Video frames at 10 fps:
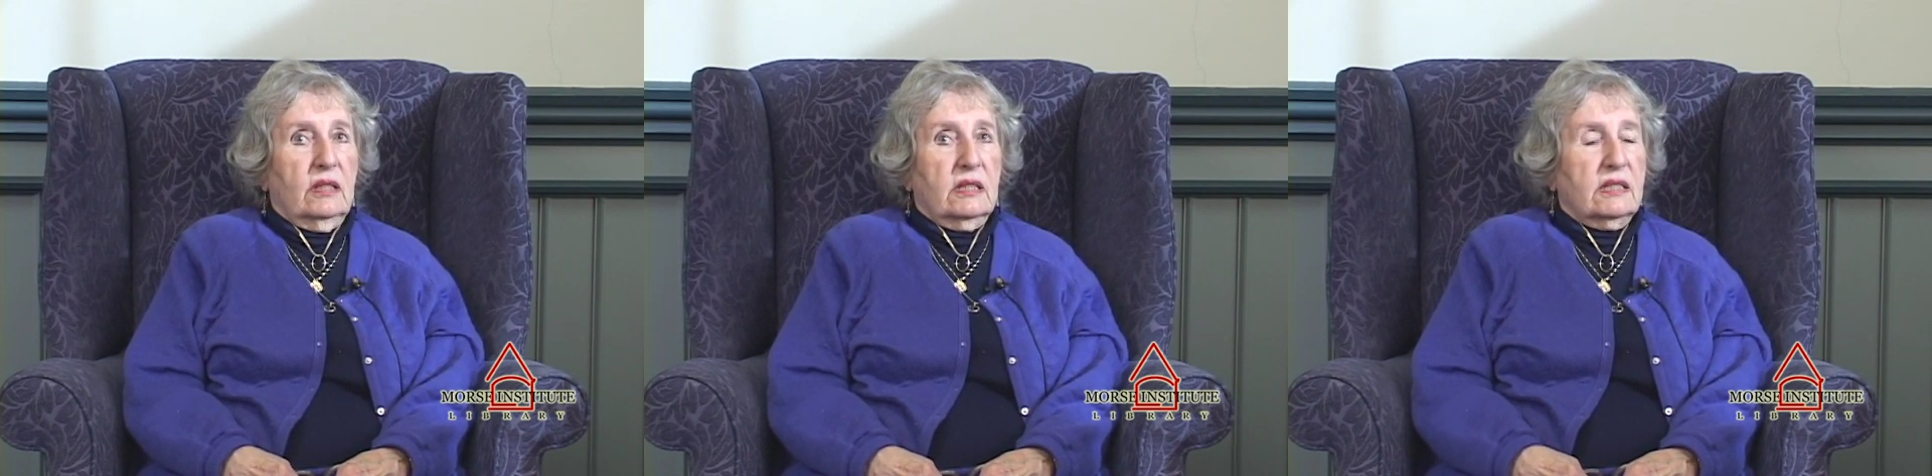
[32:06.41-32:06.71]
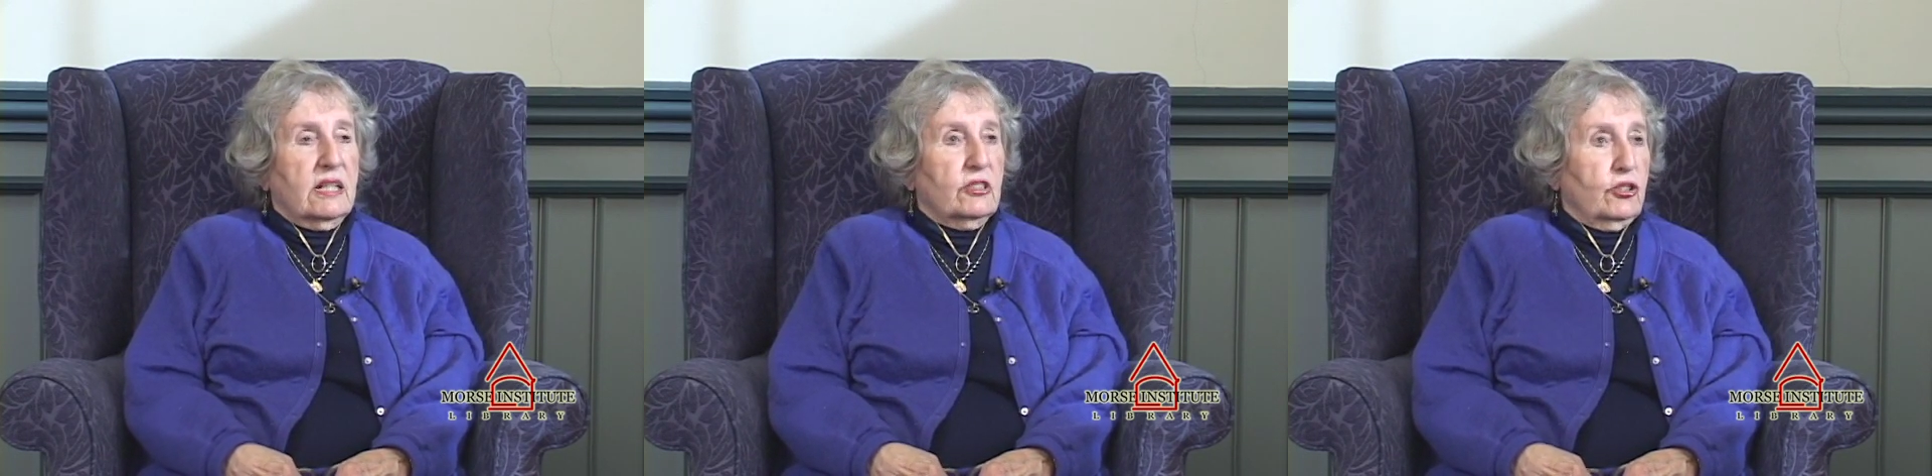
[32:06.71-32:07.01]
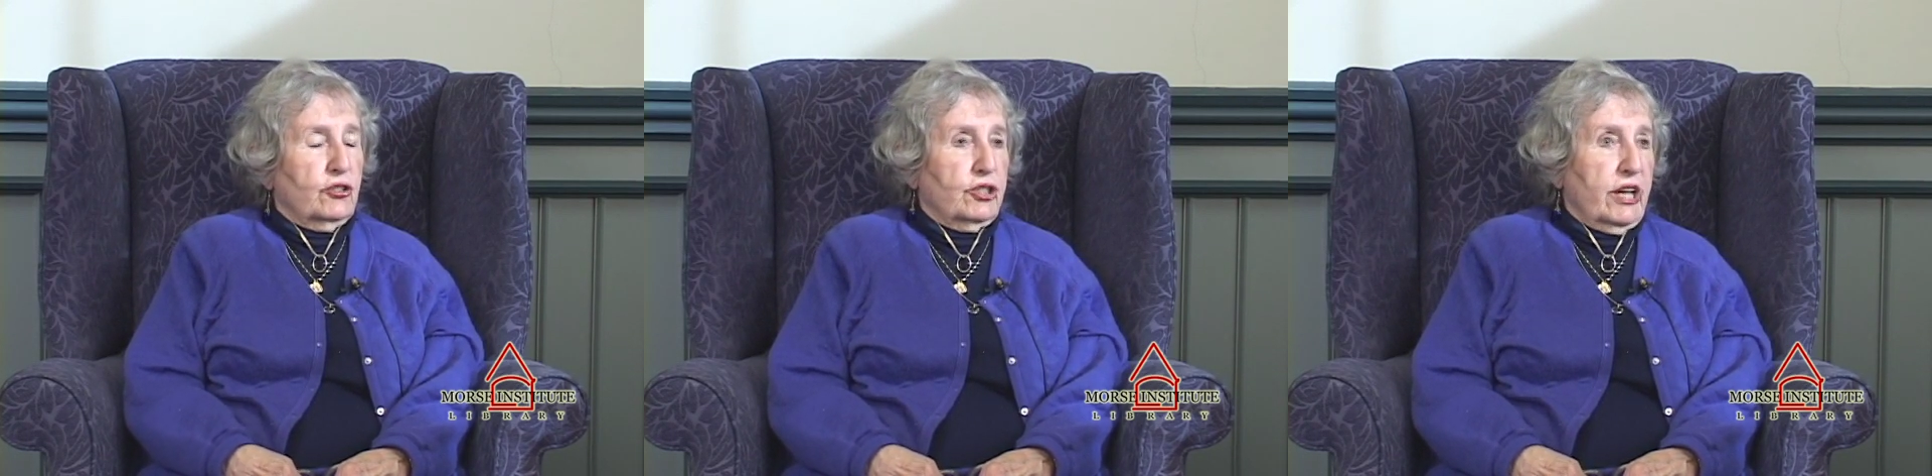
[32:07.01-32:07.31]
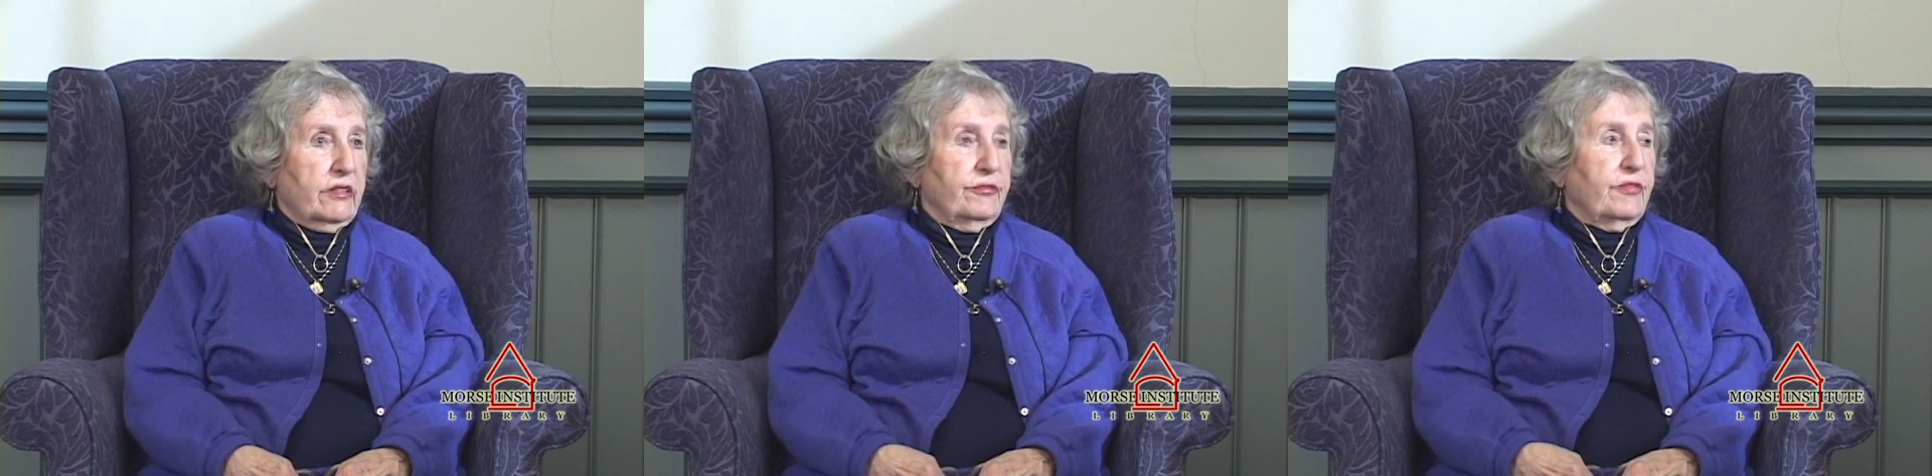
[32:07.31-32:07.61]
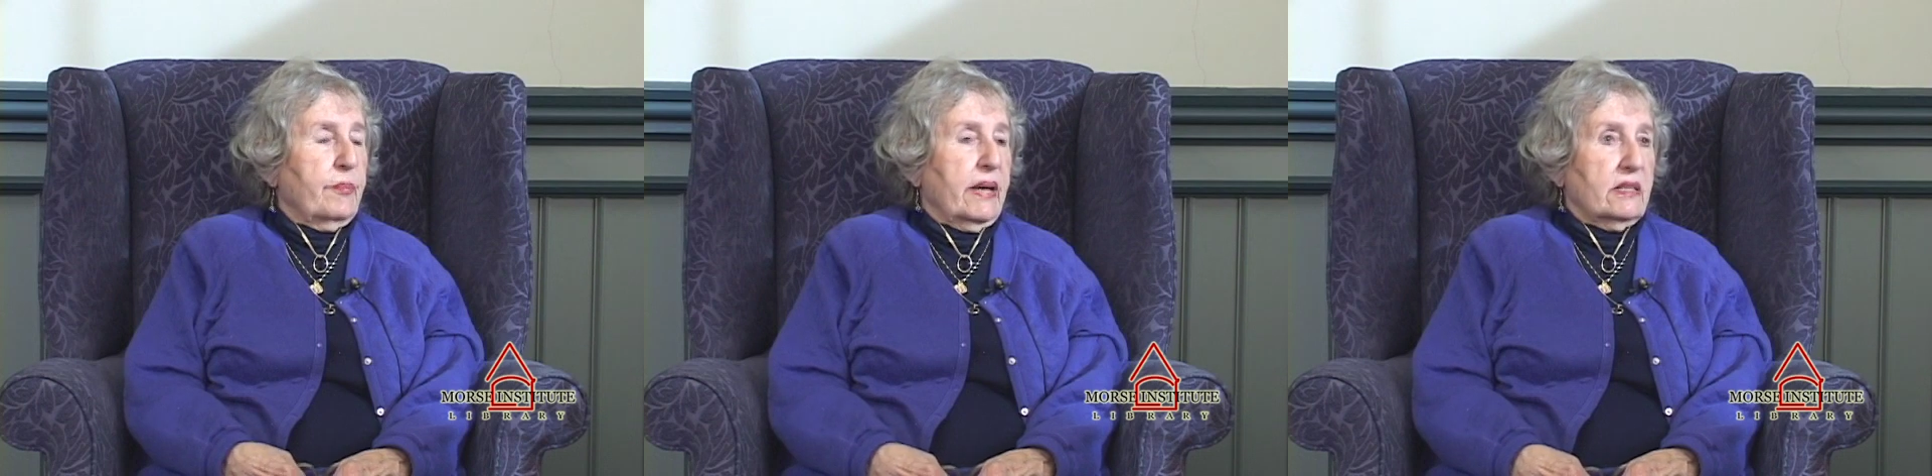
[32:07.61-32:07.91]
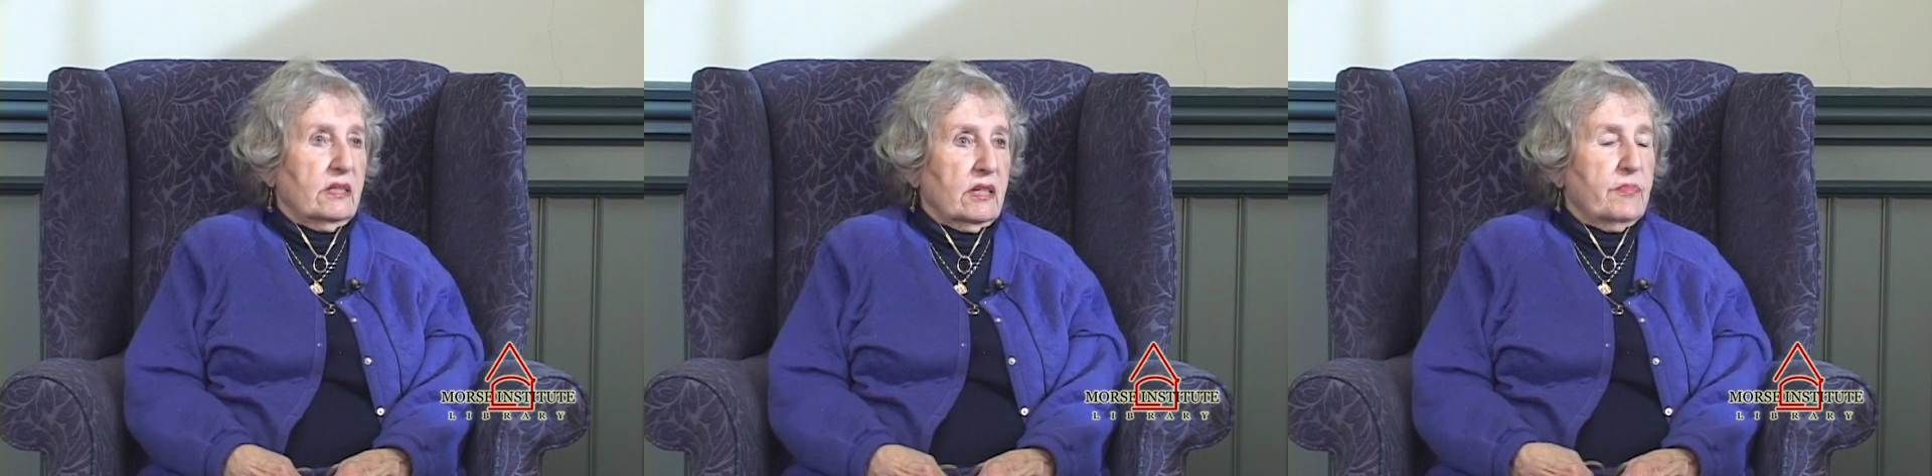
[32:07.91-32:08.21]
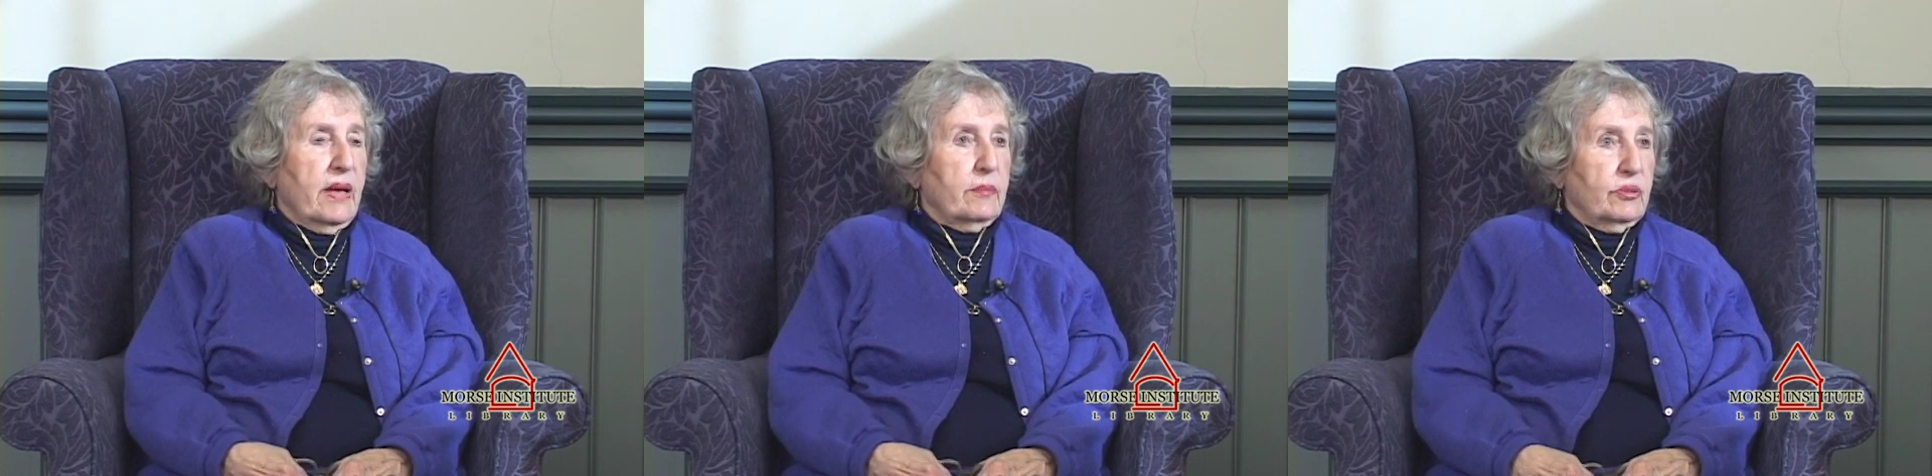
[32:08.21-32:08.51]
uh, sent a check for
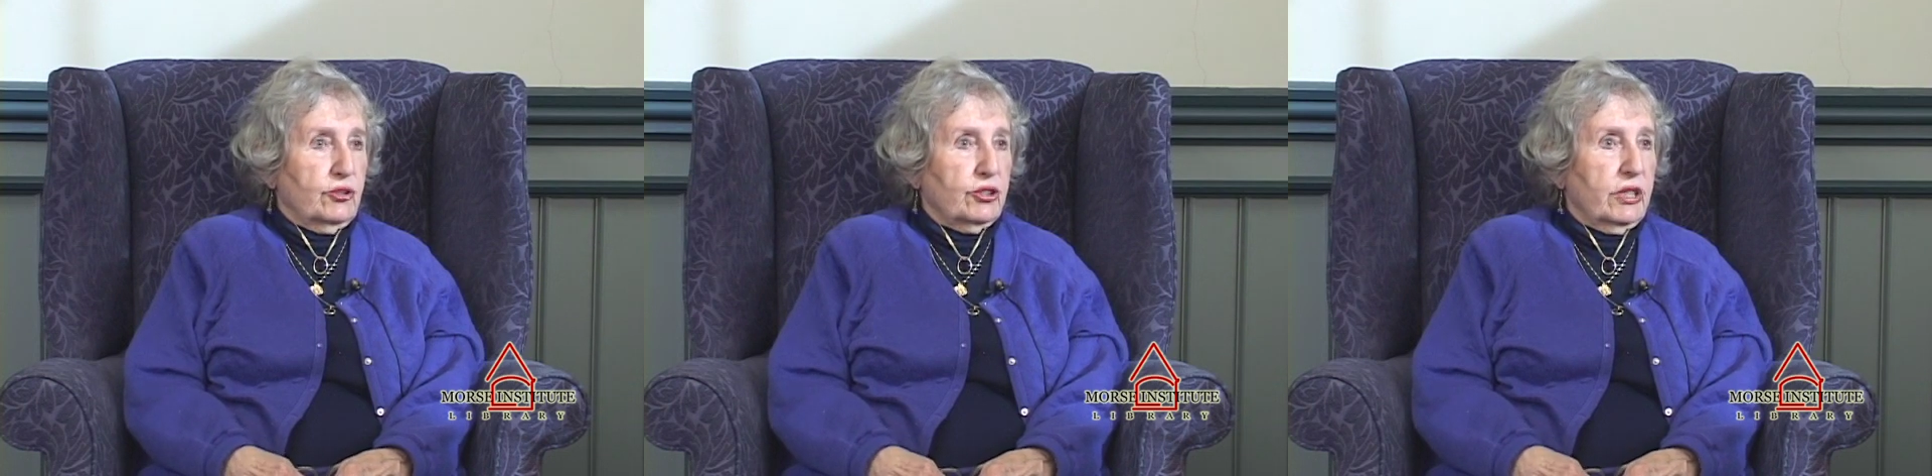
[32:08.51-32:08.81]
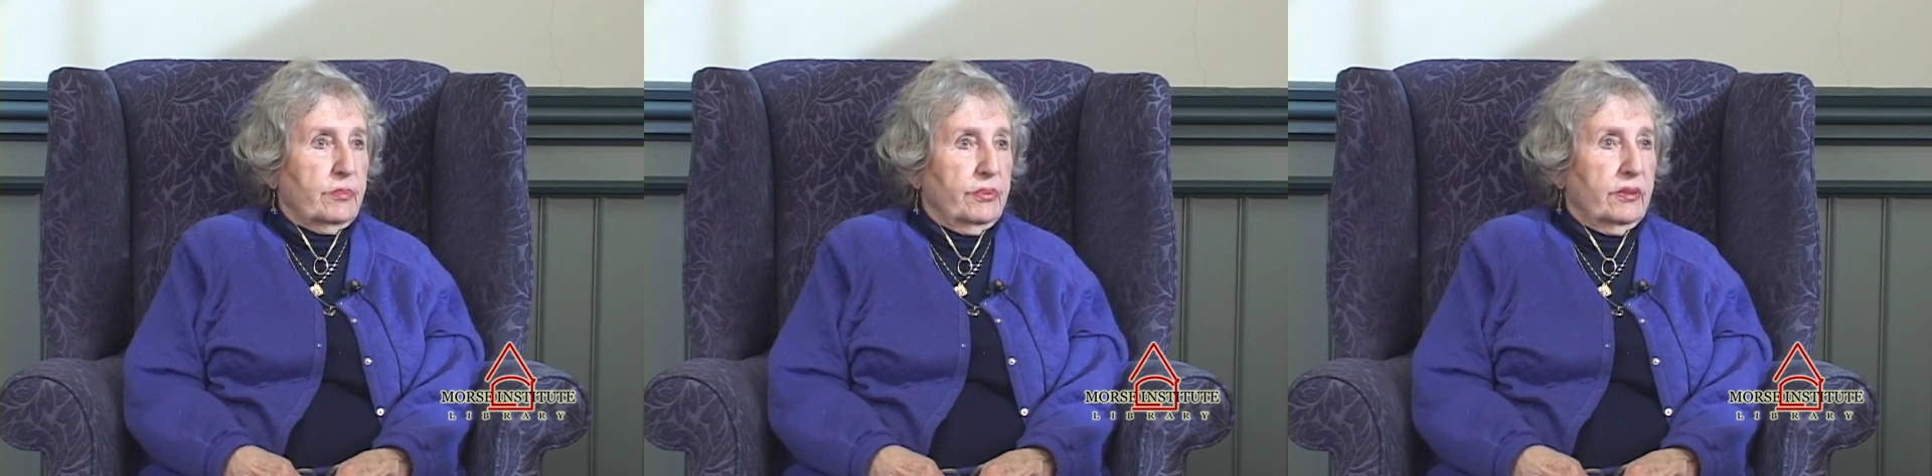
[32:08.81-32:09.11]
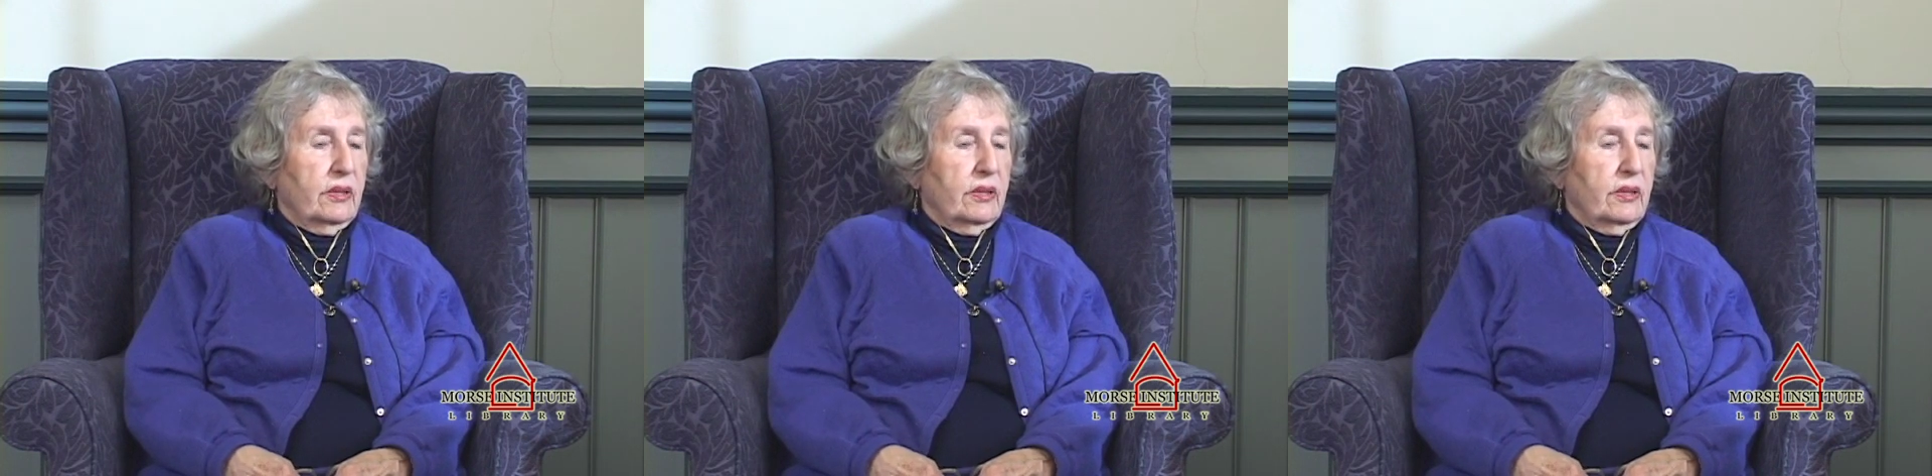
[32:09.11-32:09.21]
basic membership